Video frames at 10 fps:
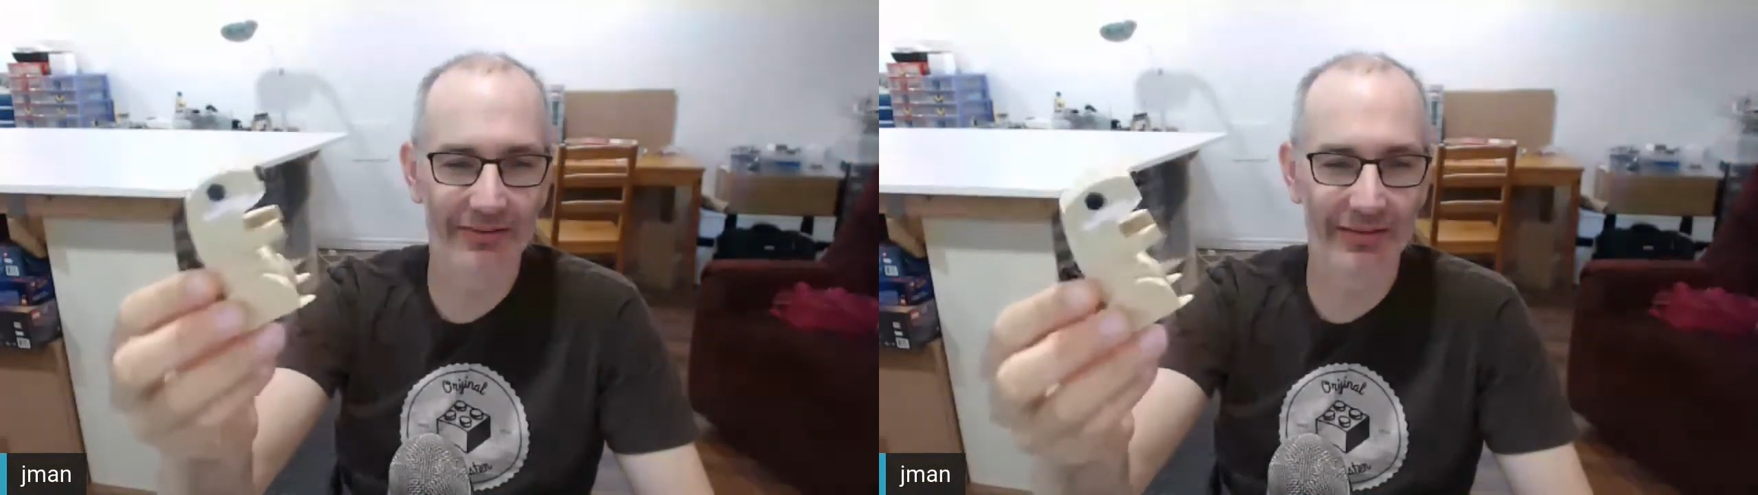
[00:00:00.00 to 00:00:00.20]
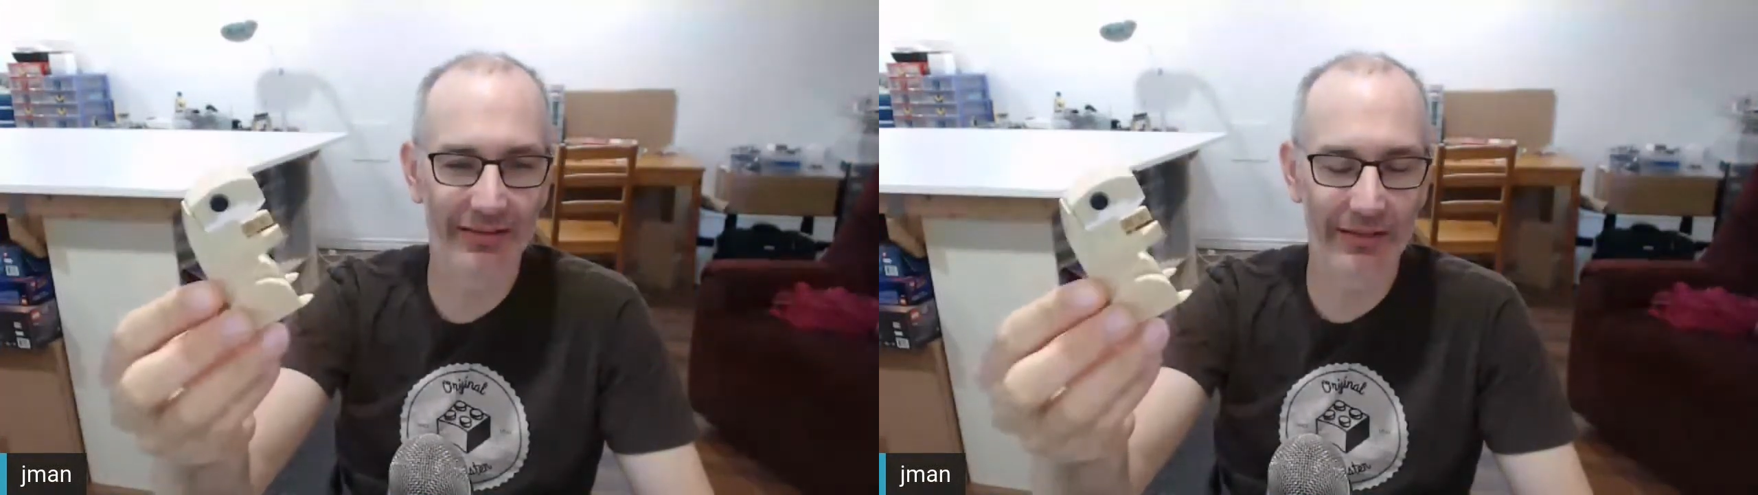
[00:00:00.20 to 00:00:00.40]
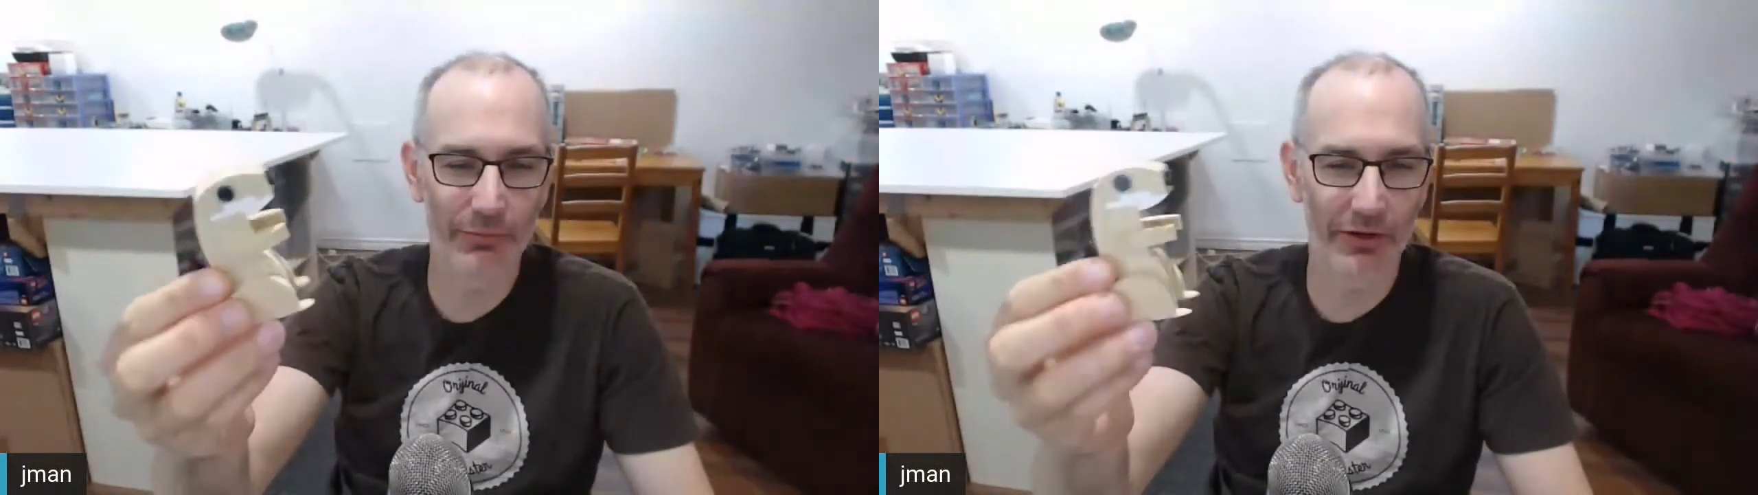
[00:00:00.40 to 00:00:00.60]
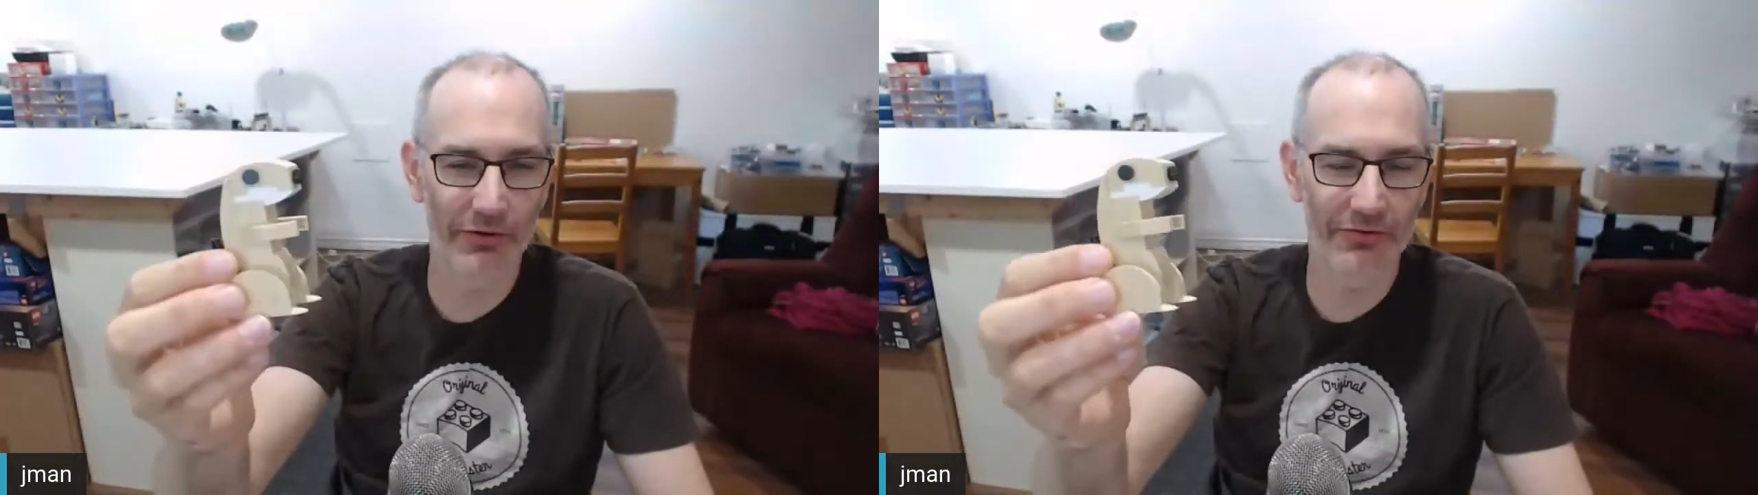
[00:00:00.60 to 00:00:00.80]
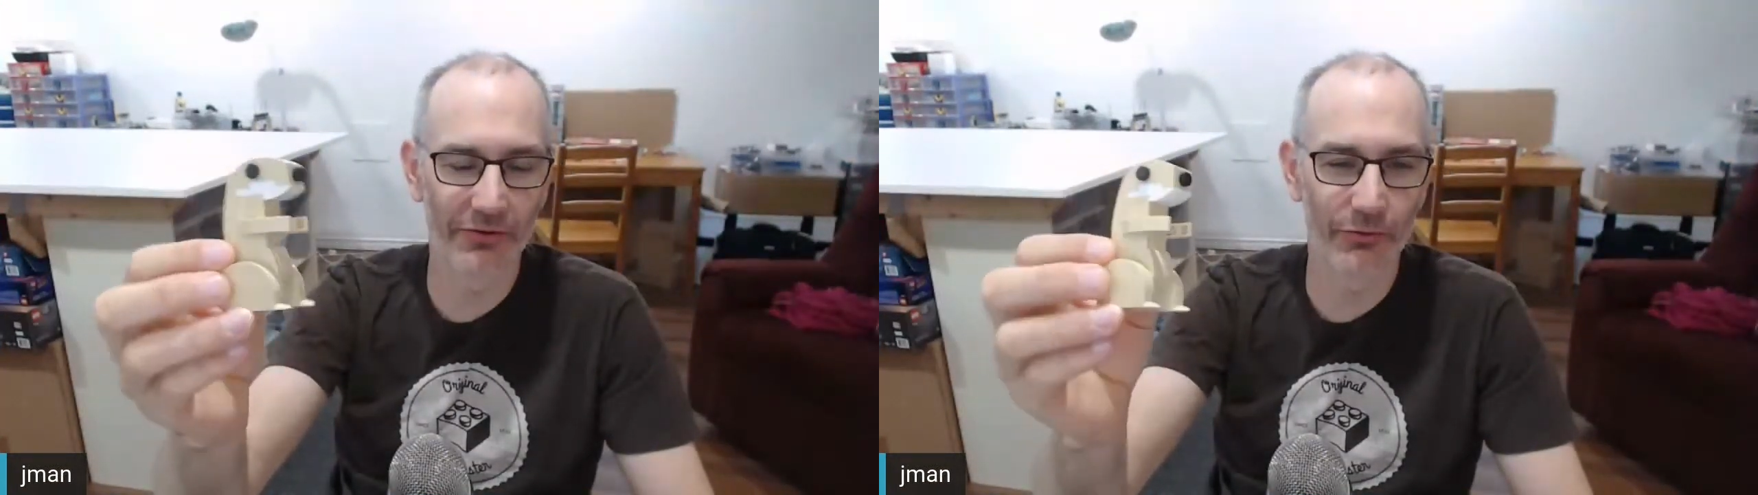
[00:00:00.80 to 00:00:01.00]
and that's where
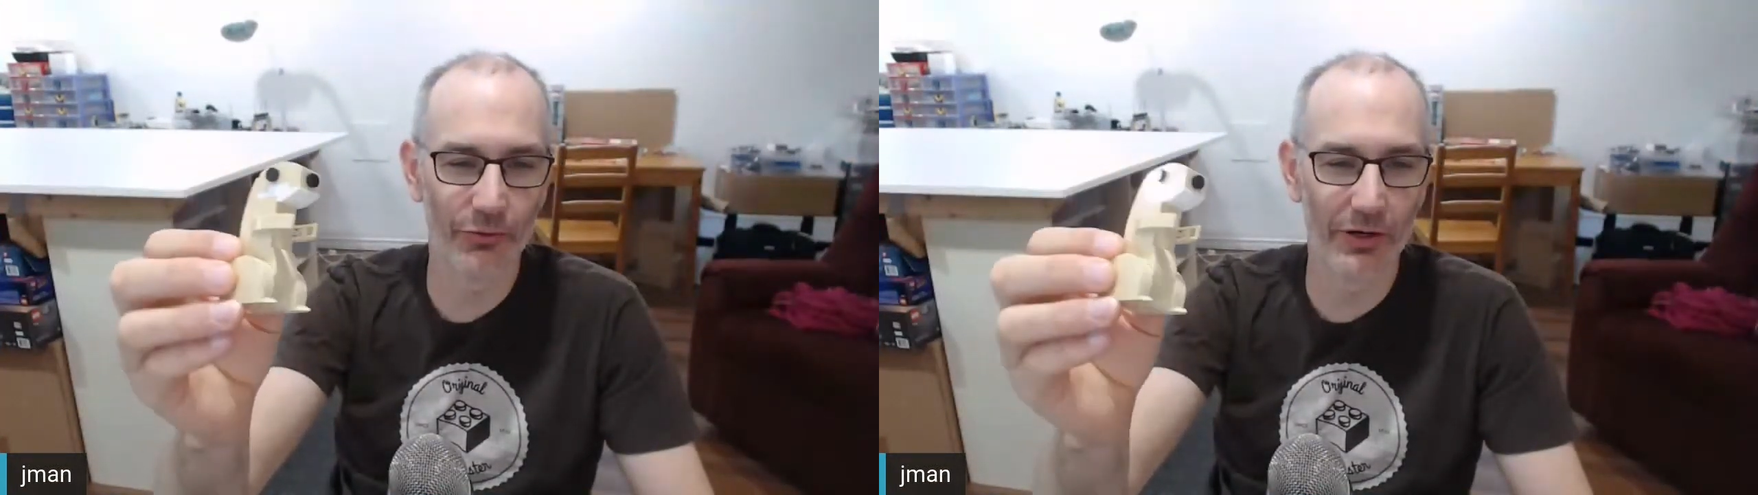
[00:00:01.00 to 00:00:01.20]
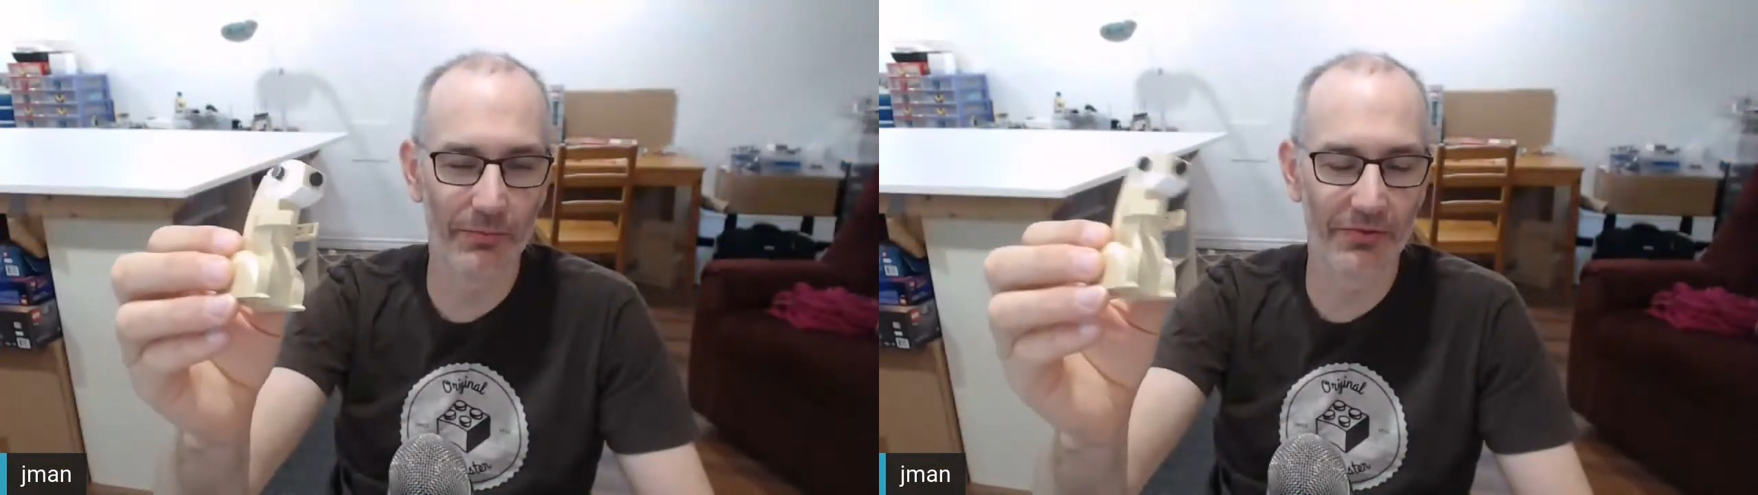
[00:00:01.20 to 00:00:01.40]
Crystal grew up.